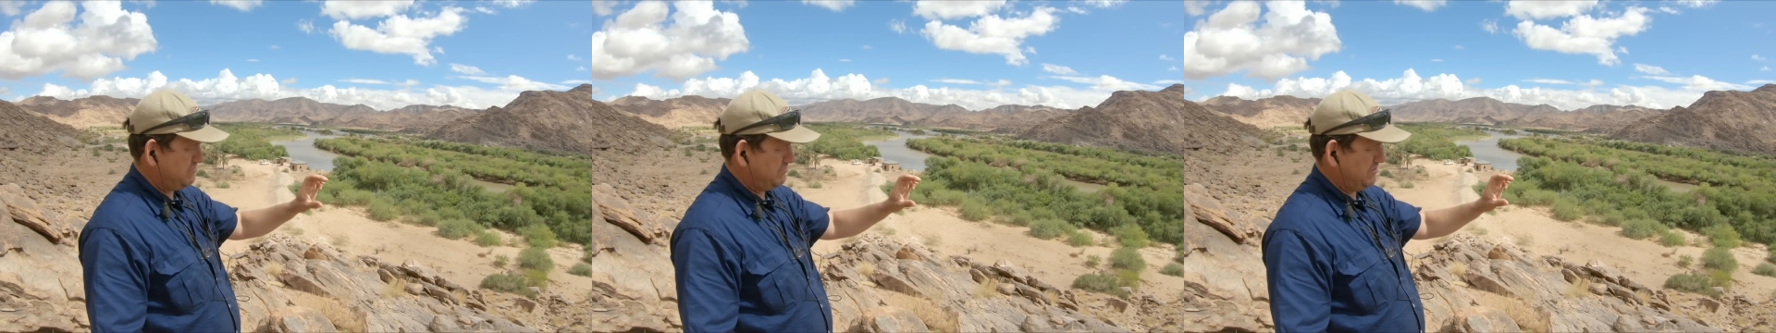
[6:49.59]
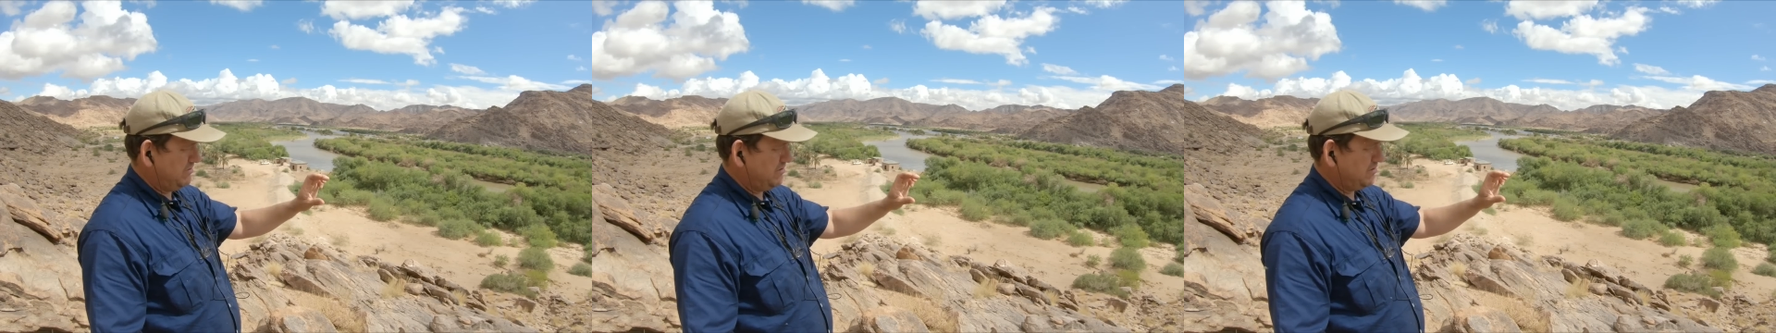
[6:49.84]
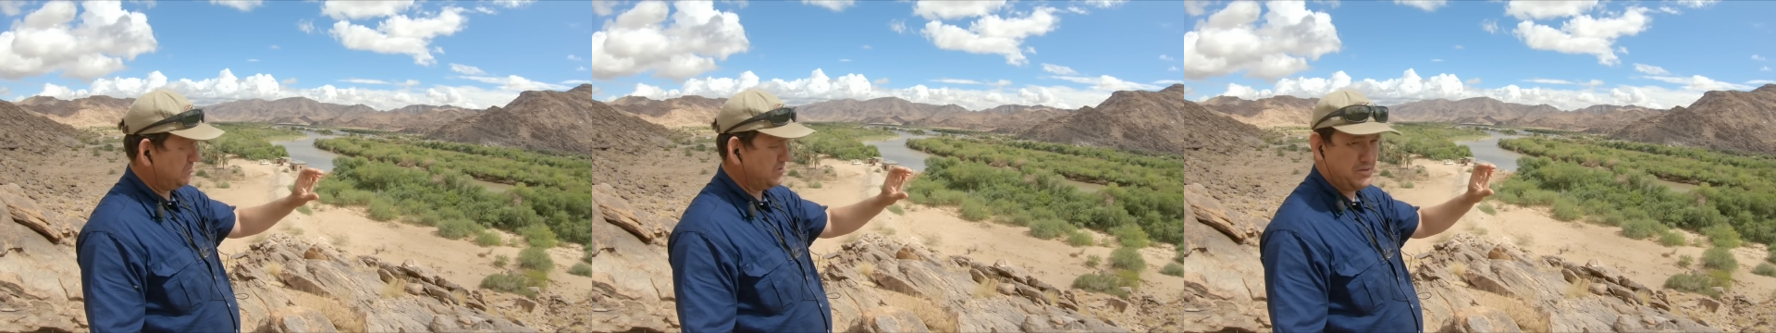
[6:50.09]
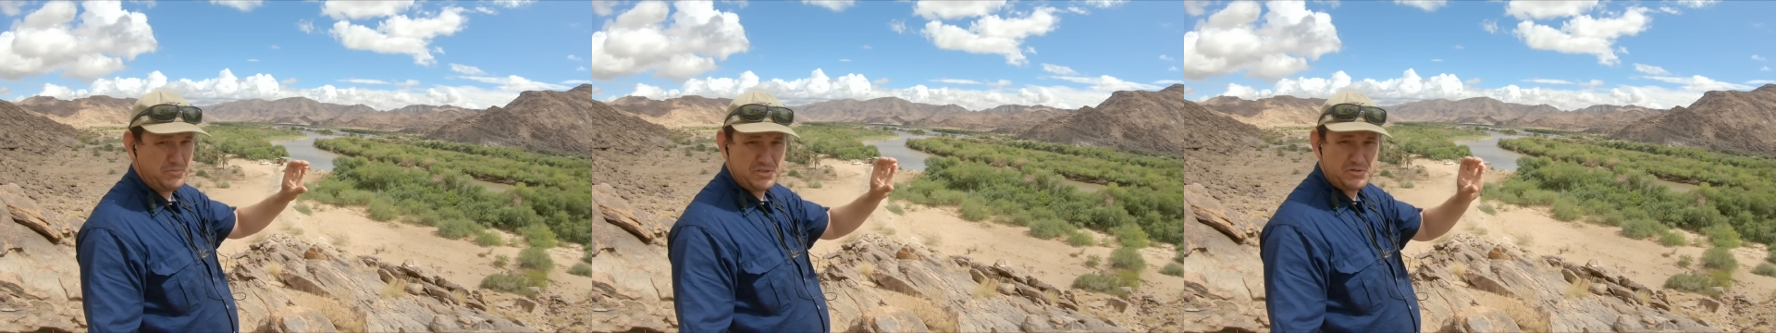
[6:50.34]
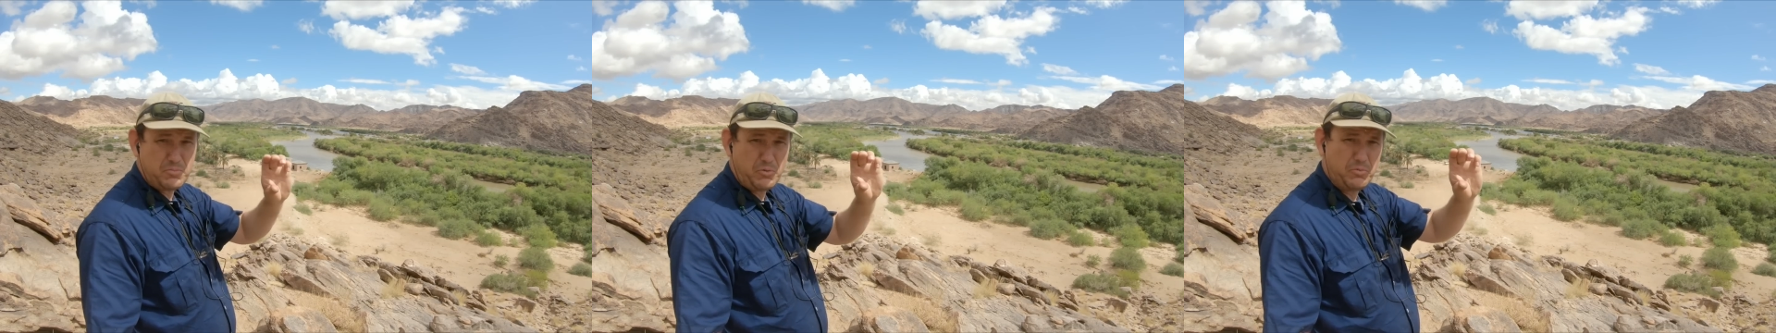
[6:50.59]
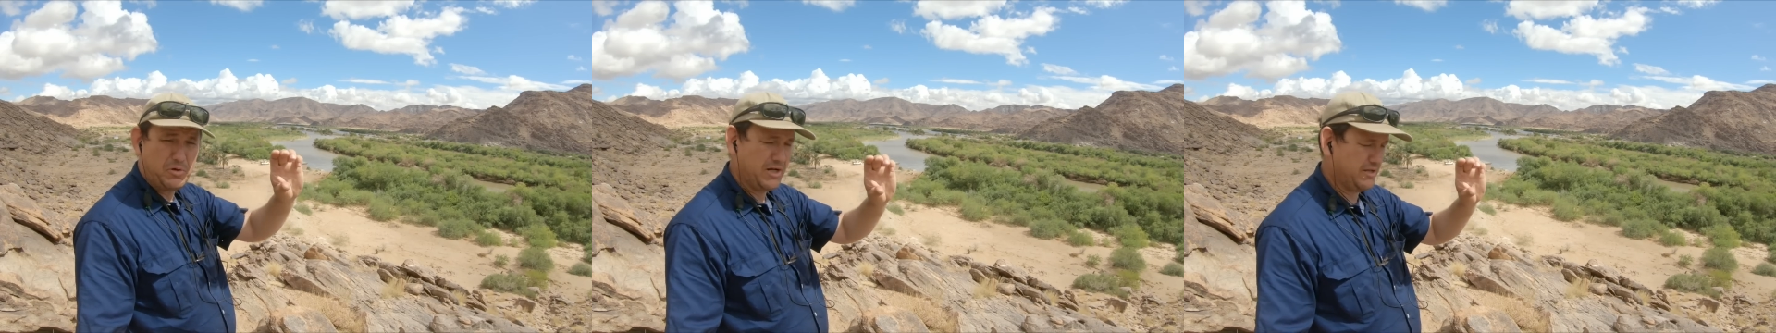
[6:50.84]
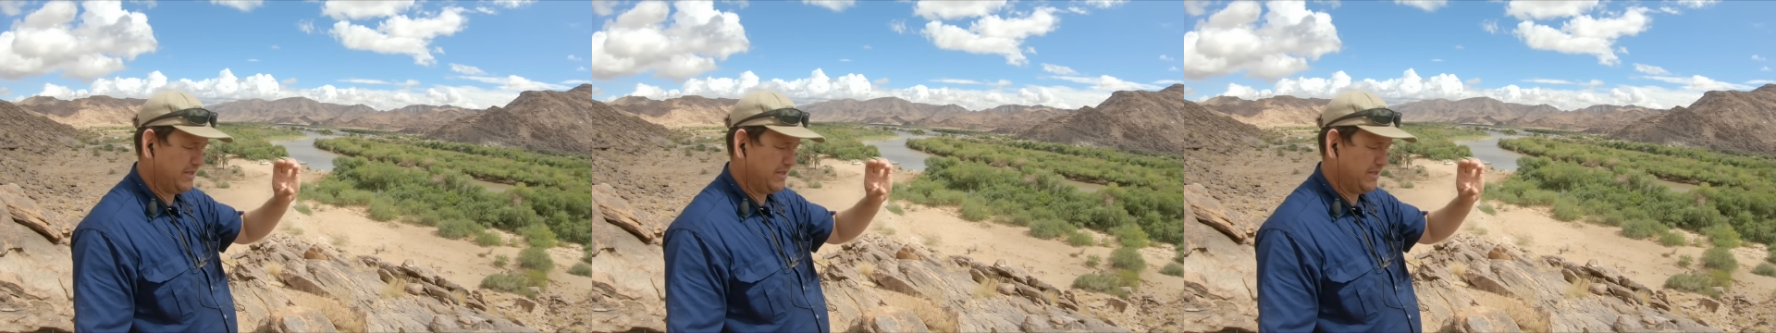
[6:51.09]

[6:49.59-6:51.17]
well, 30 millimeters probably like